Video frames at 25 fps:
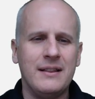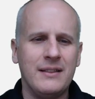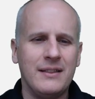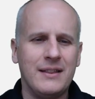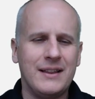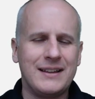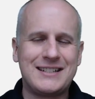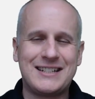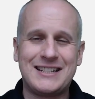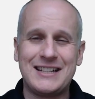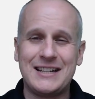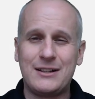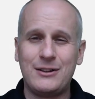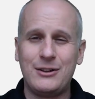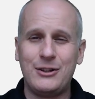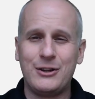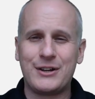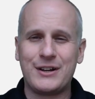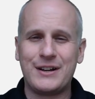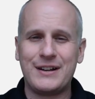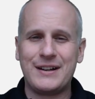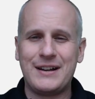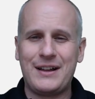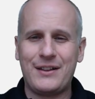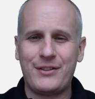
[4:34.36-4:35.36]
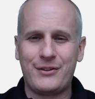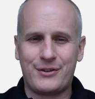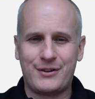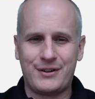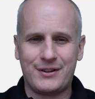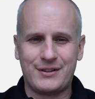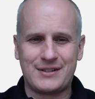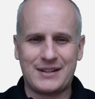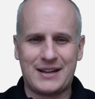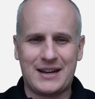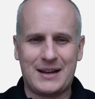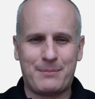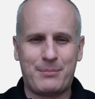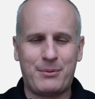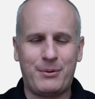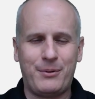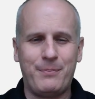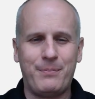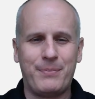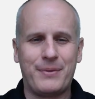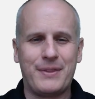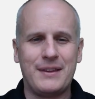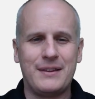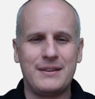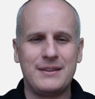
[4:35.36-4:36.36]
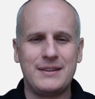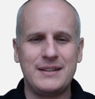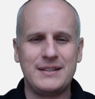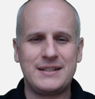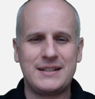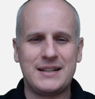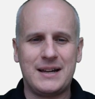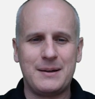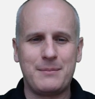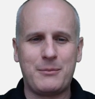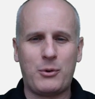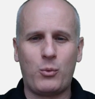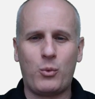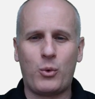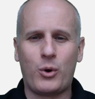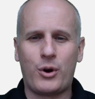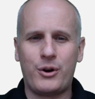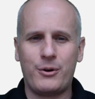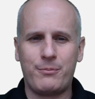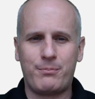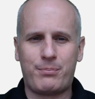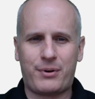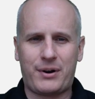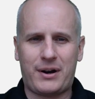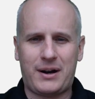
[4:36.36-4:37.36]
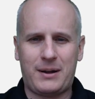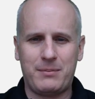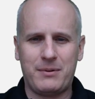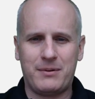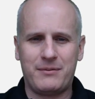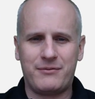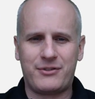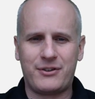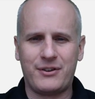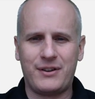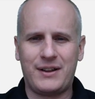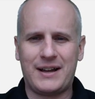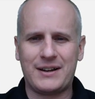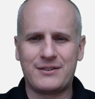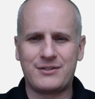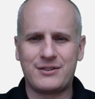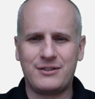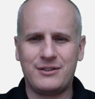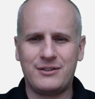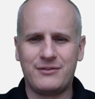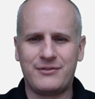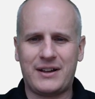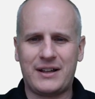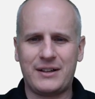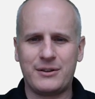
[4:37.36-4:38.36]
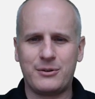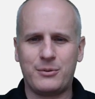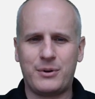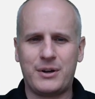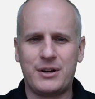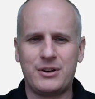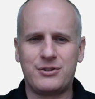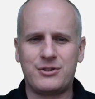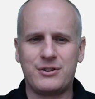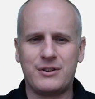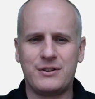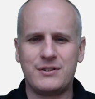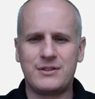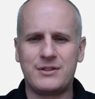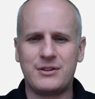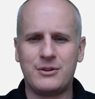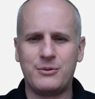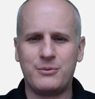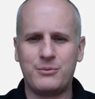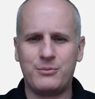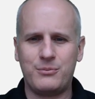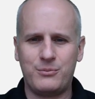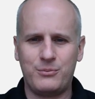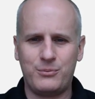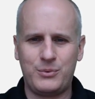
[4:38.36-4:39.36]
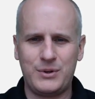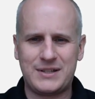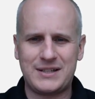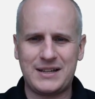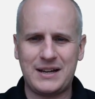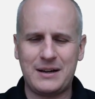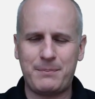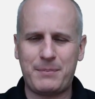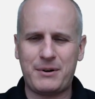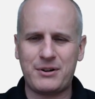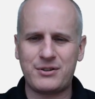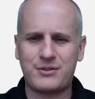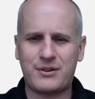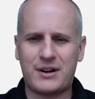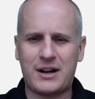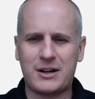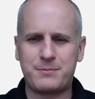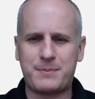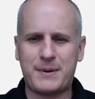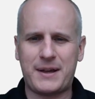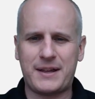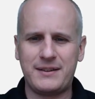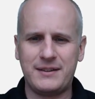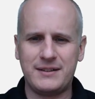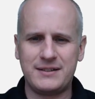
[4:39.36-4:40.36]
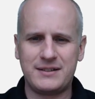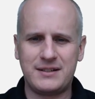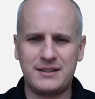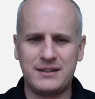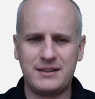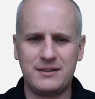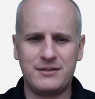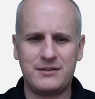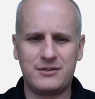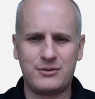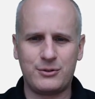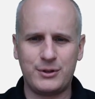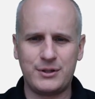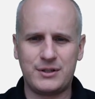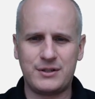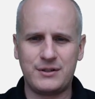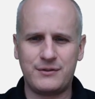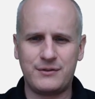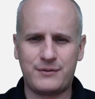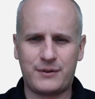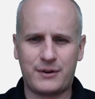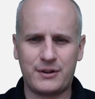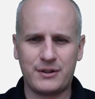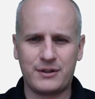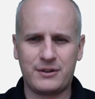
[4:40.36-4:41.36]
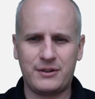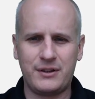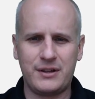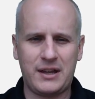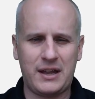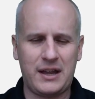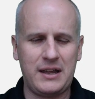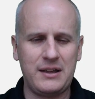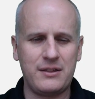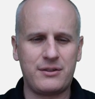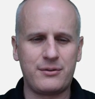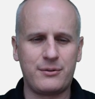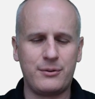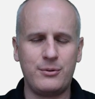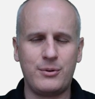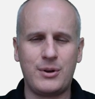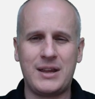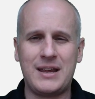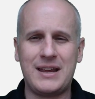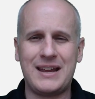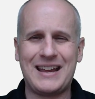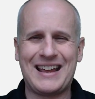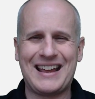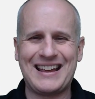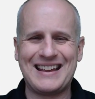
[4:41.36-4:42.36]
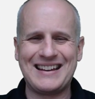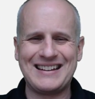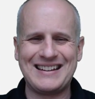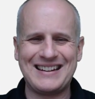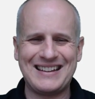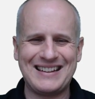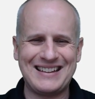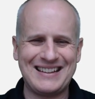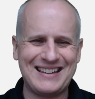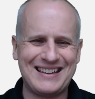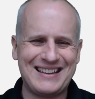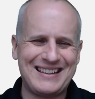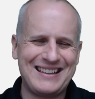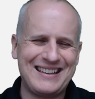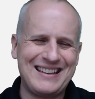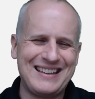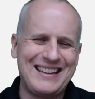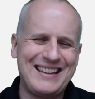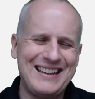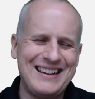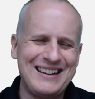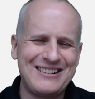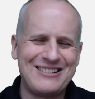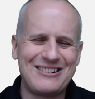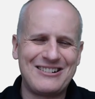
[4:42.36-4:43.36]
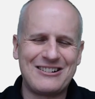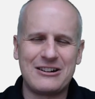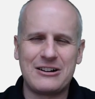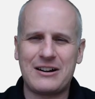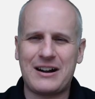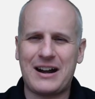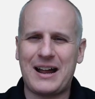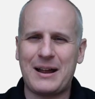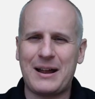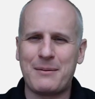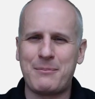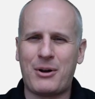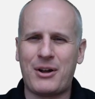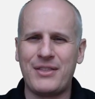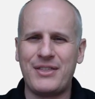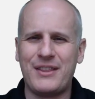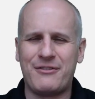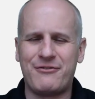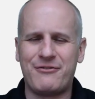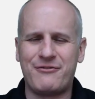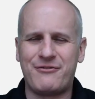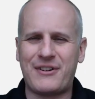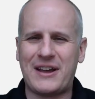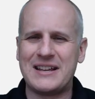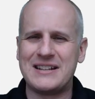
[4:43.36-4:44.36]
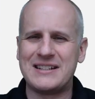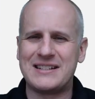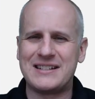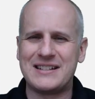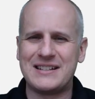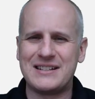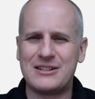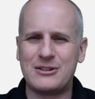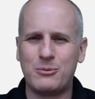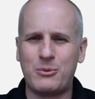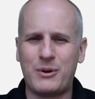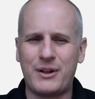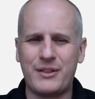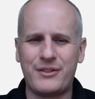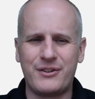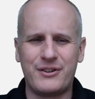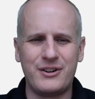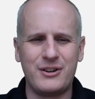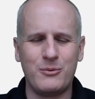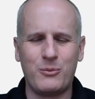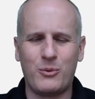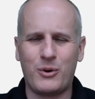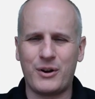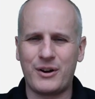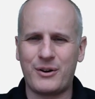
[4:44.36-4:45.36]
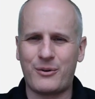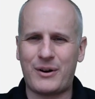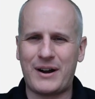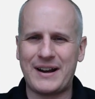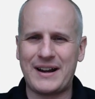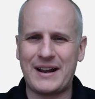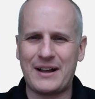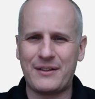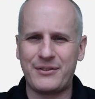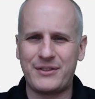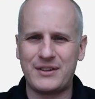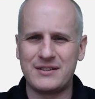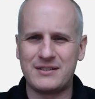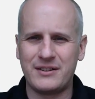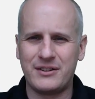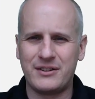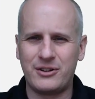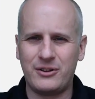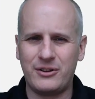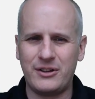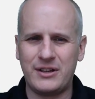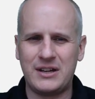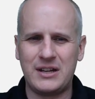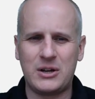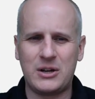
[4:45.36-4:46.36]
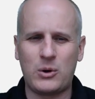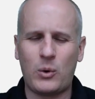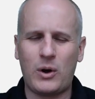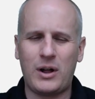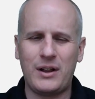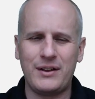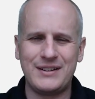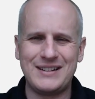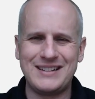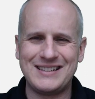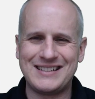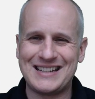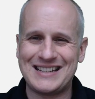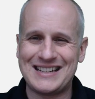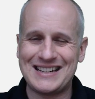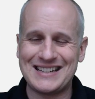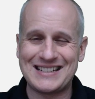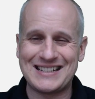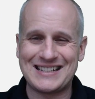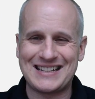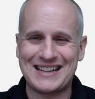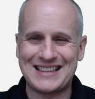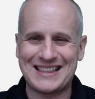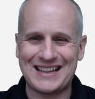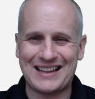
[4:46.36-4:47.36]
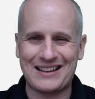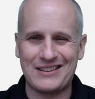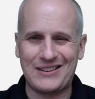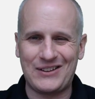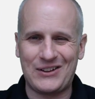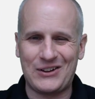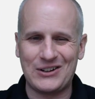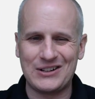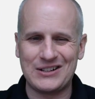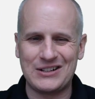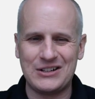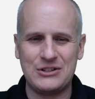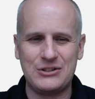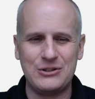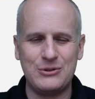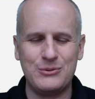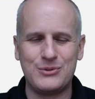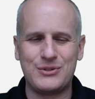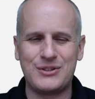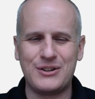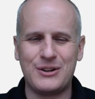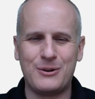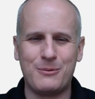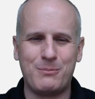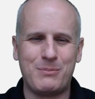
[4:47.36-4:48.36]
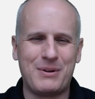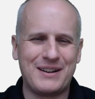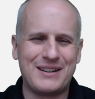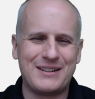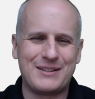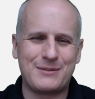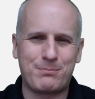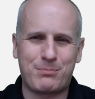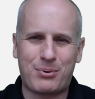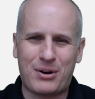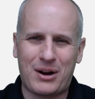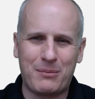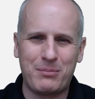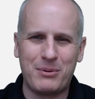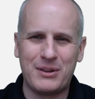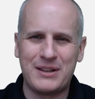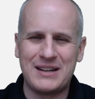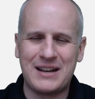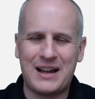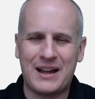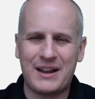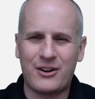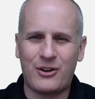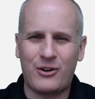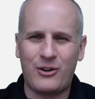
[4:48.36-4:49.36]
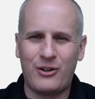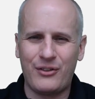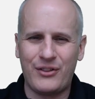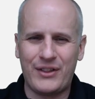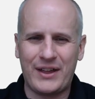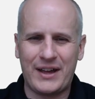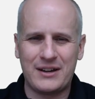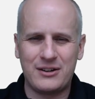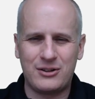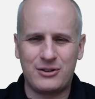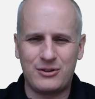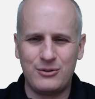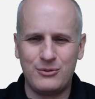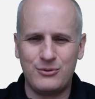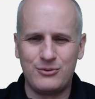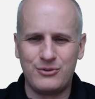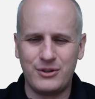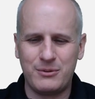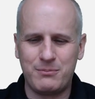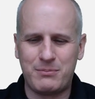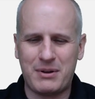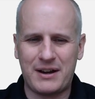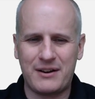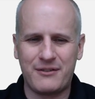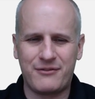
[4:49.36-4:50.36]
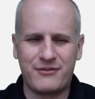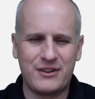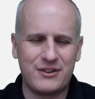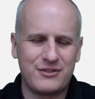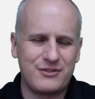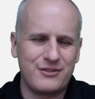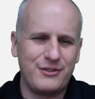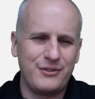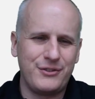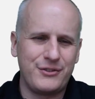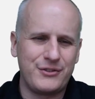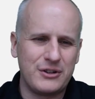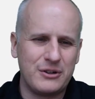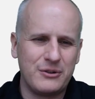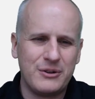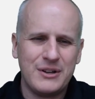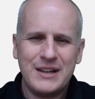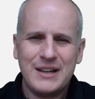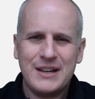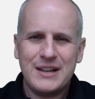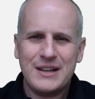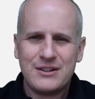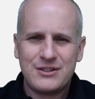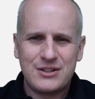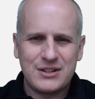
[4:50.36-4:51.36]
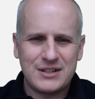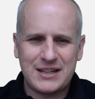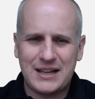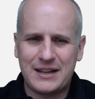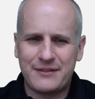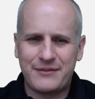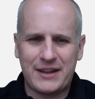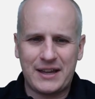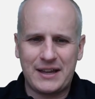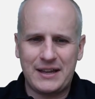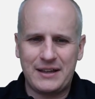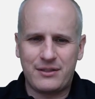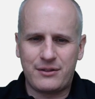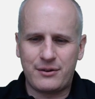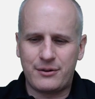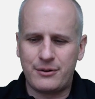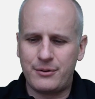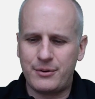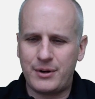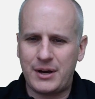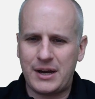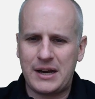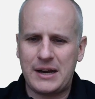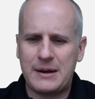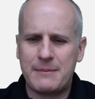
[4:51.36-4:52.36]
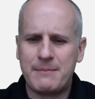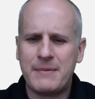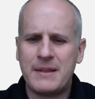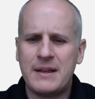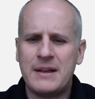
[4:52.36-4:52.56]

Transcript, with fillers: Let's take a look at another example, this time a word problem for logical evaluation. So we set up our scratch pad, listing the choices vertically, A through E, and here I'm on the fence as to whether you want to write out these little inequalities. It doesn't take that long to do so, but it's probably not all that hugely beneficial, so just have A through E.